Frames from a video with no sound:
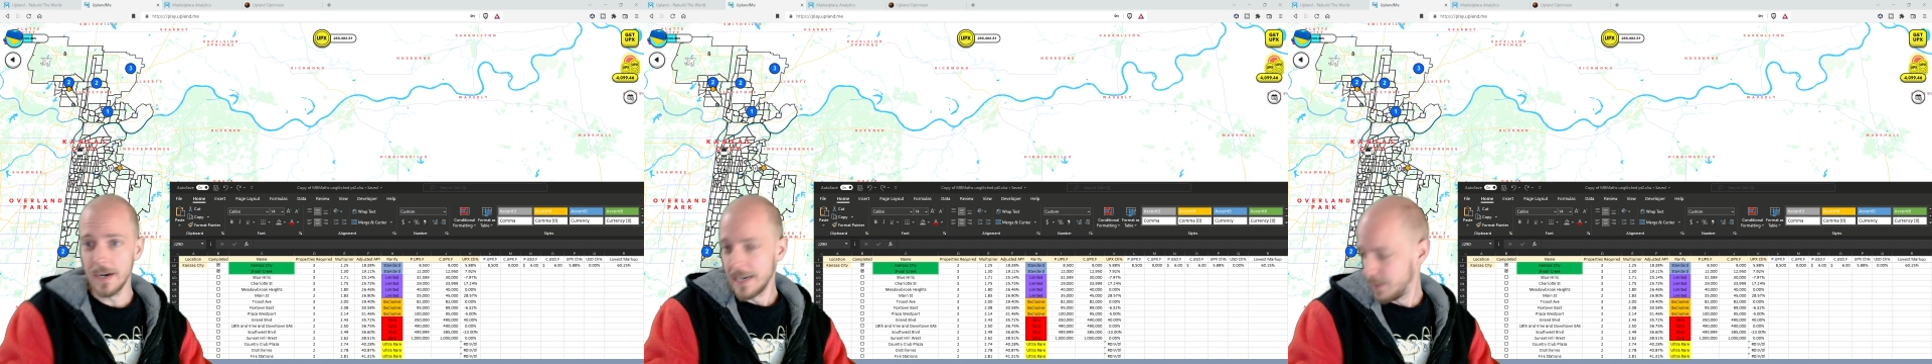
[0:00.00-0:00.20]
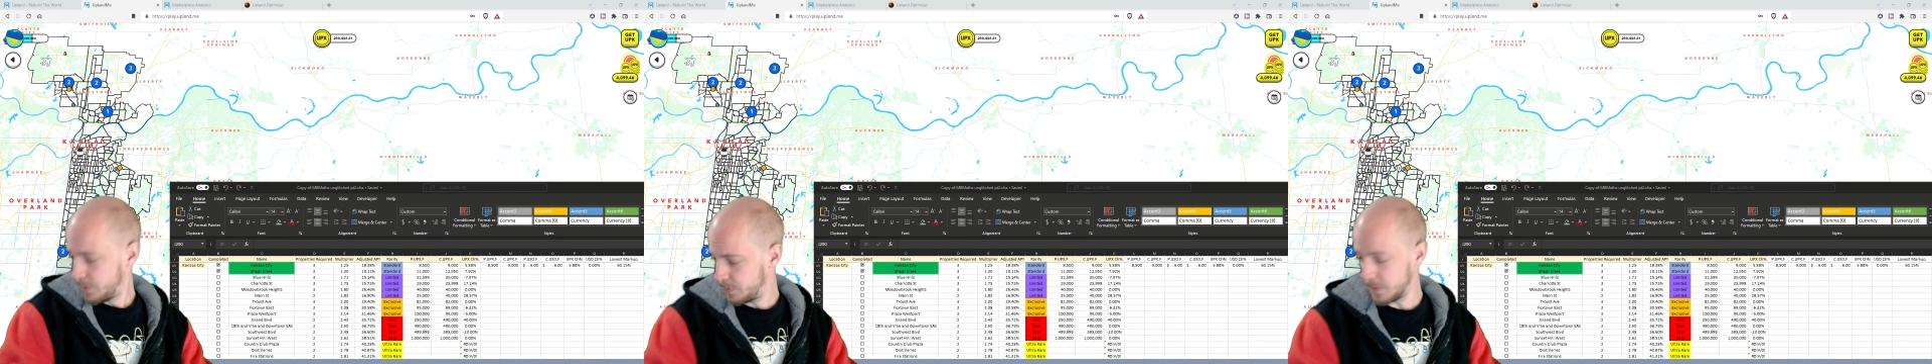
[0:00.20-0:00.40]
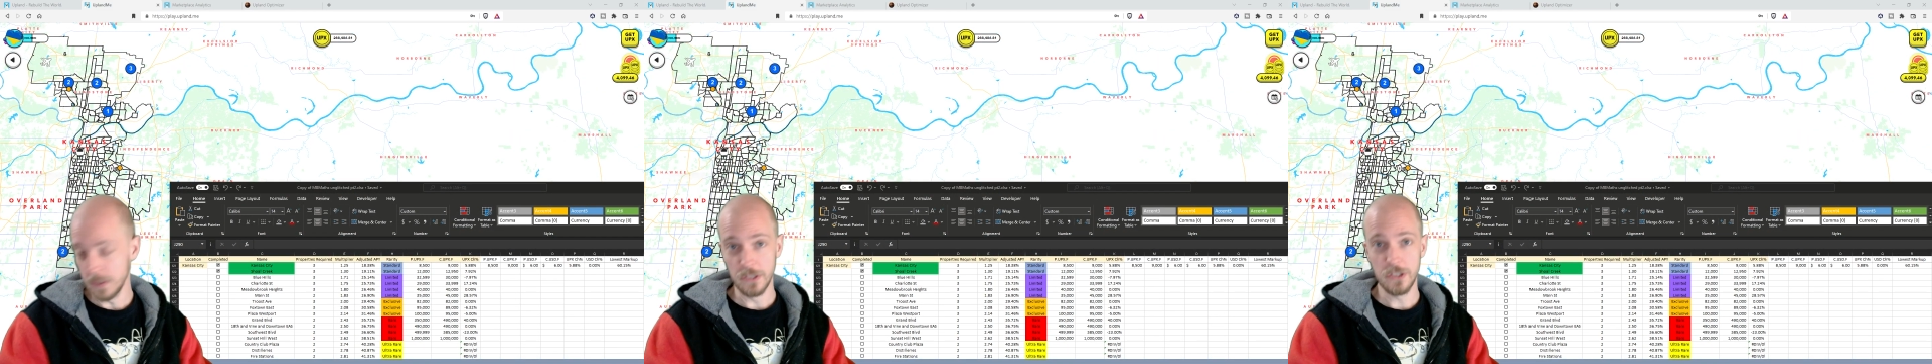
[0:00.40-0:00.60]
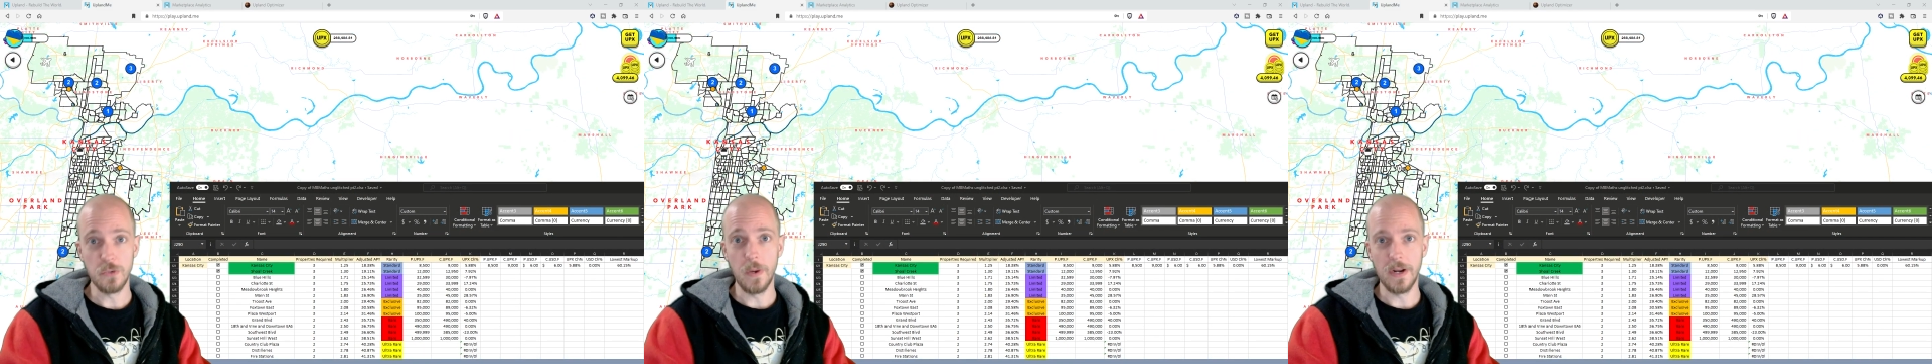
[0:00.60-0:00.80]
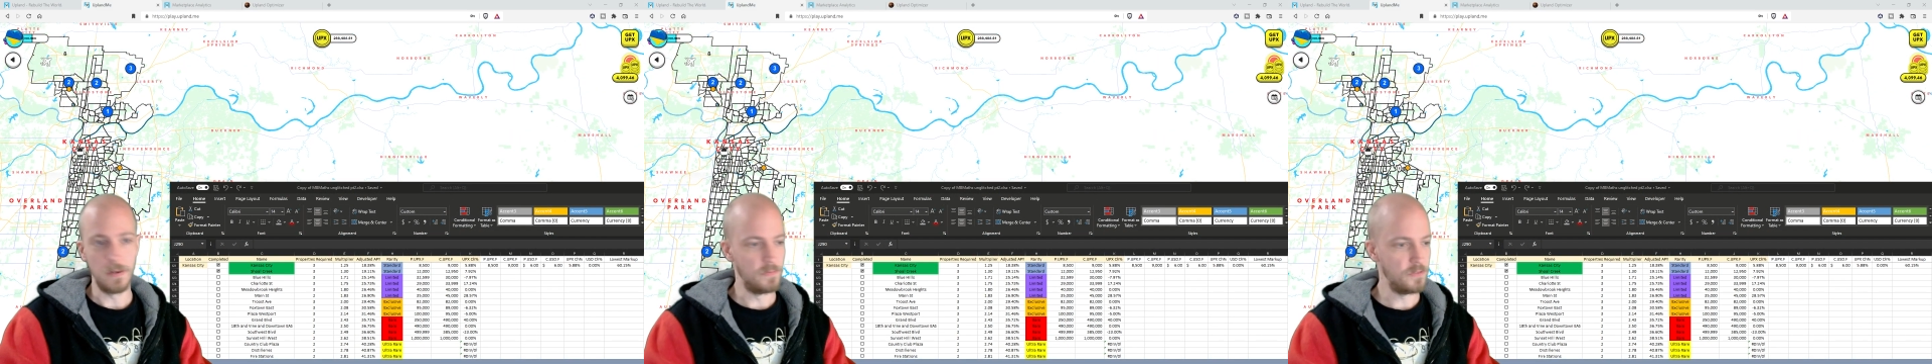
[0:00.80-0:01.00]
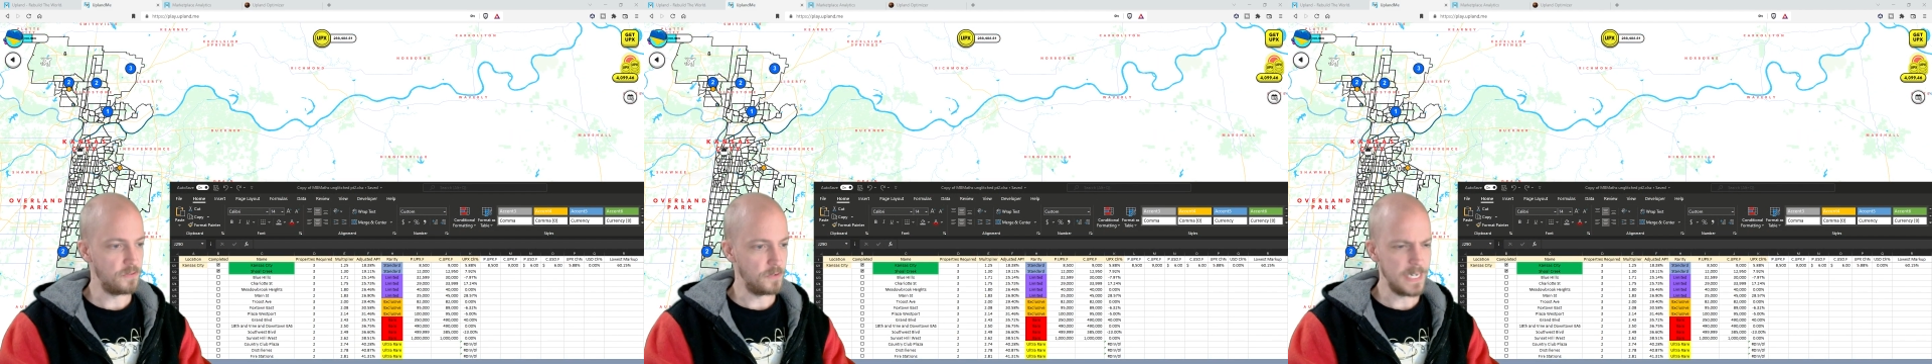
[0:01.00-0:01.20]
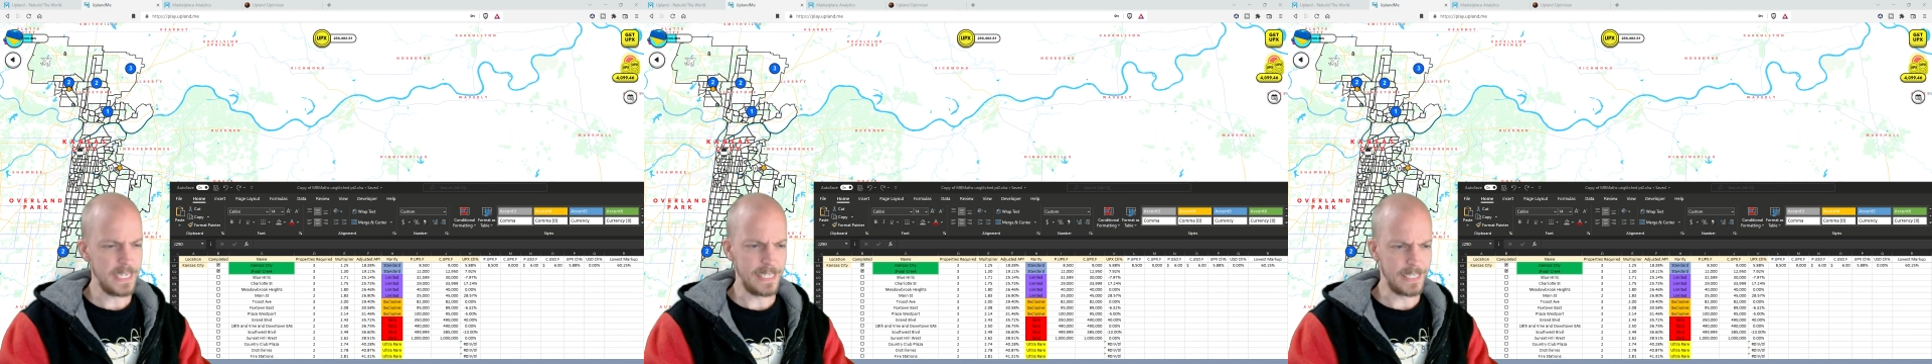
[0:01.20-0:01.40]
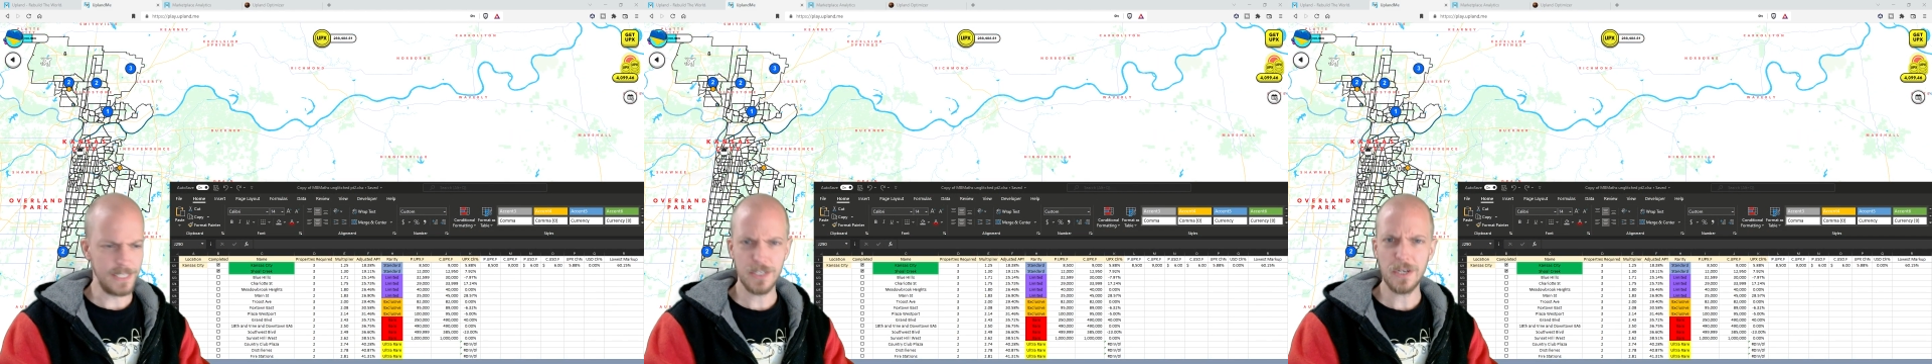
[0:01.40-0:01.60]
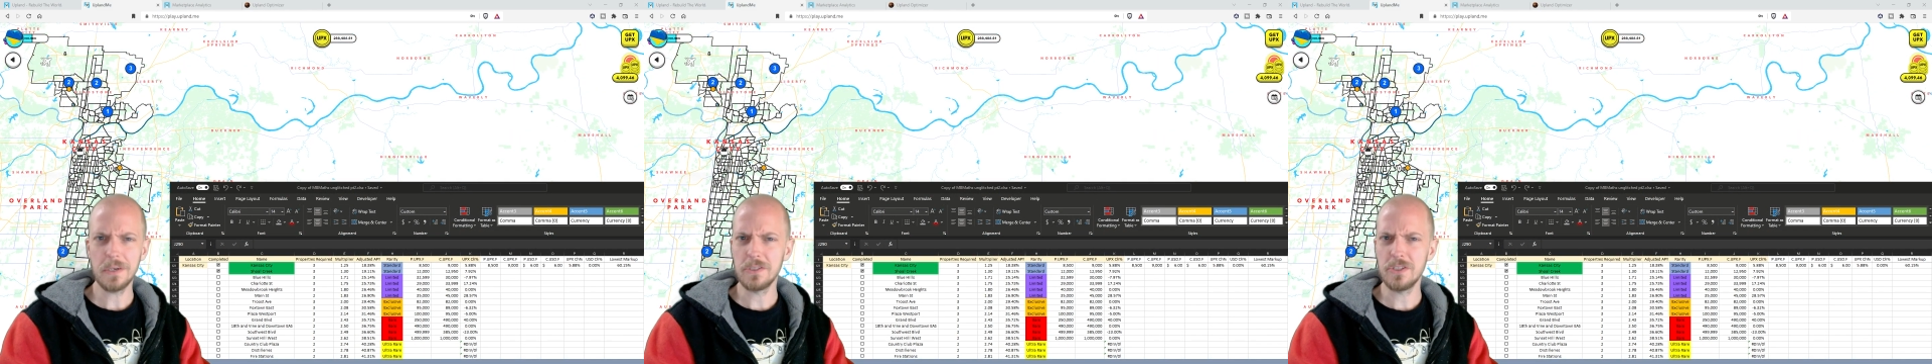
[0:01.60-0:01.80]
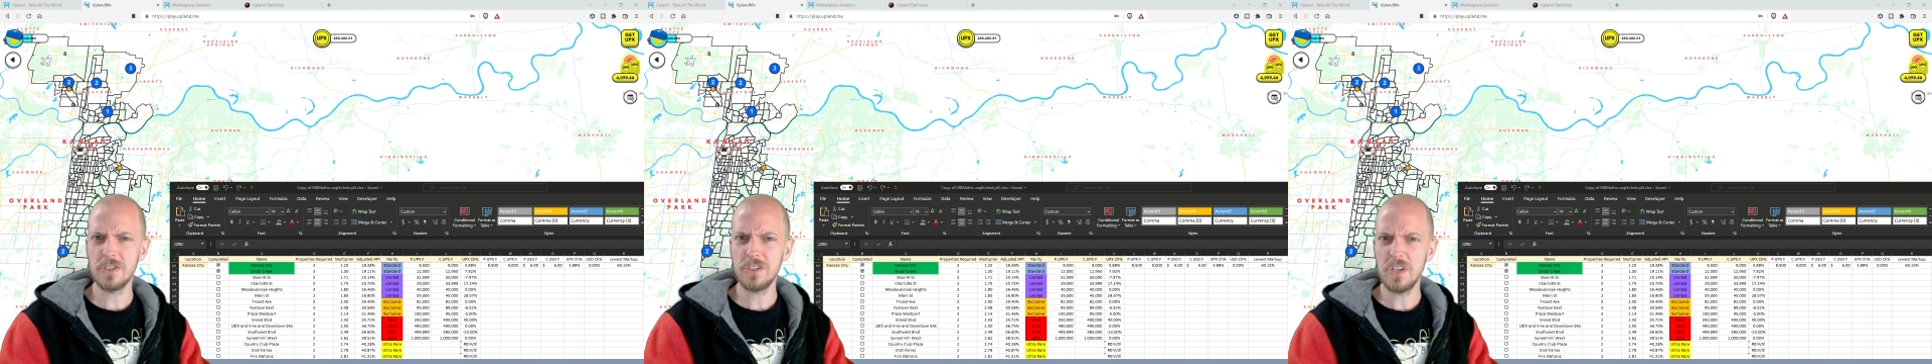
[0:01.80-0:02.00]
Had to throw on a sweater, I'm freezing. It
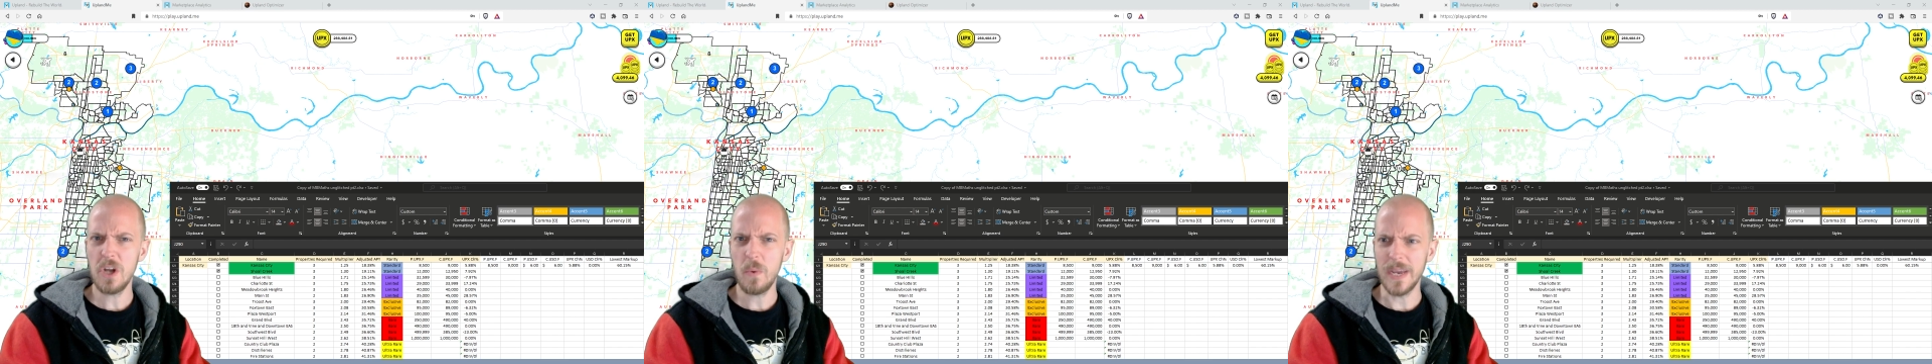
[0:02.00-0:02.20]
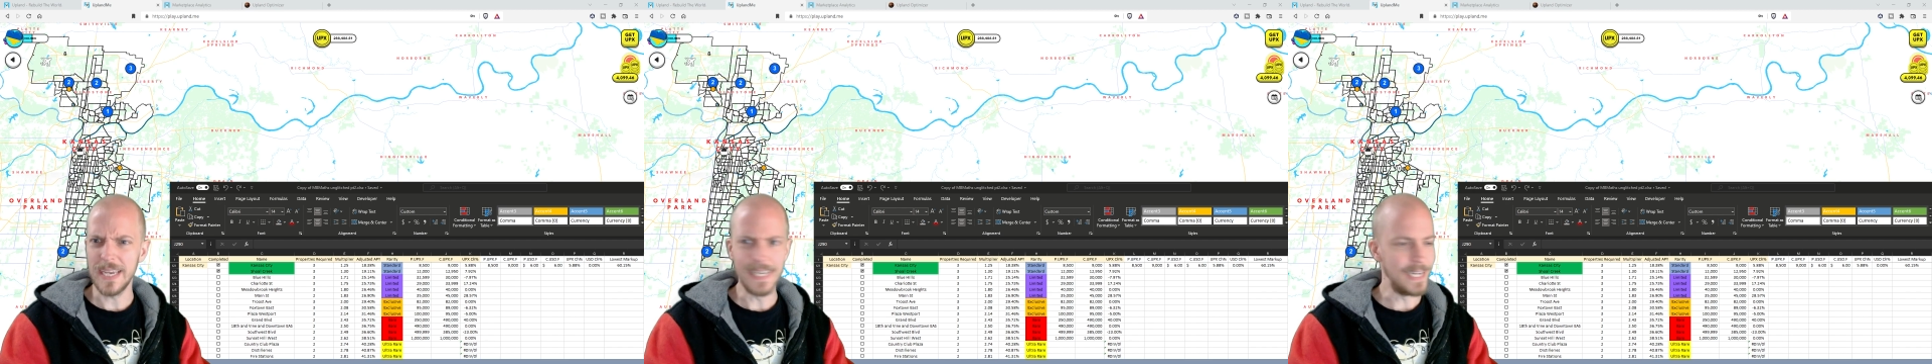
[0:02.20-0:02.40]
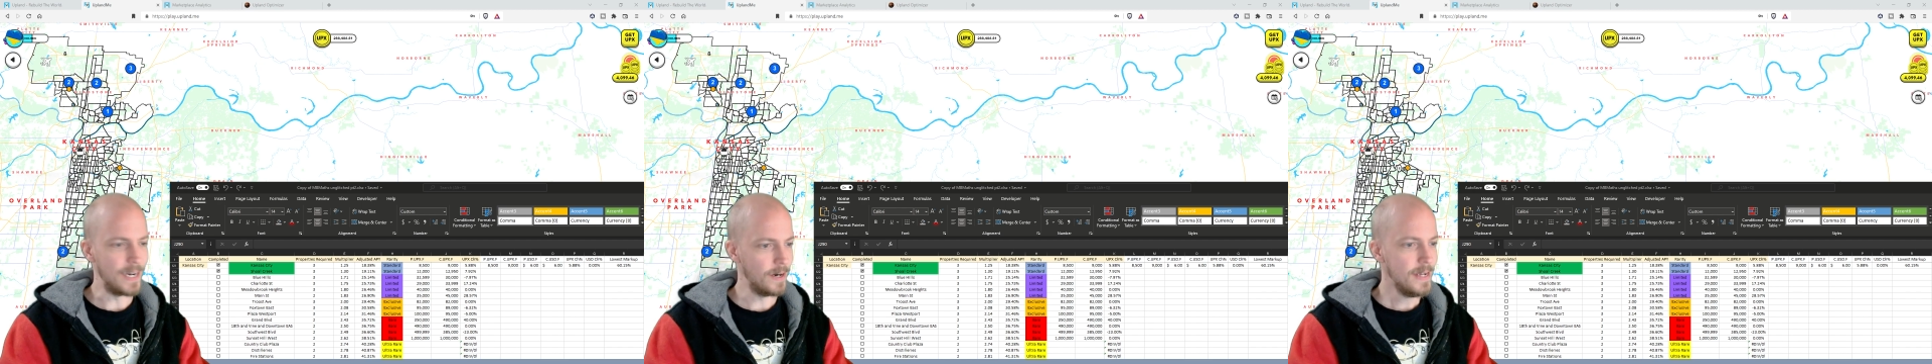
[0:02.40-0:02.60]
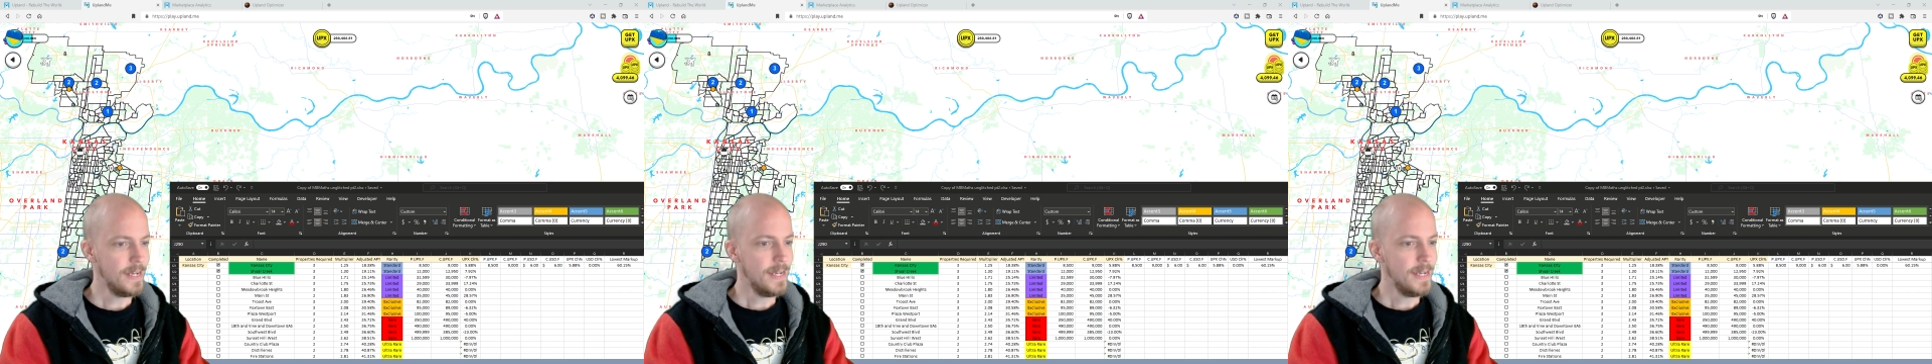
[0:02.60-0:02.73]
started snowing here.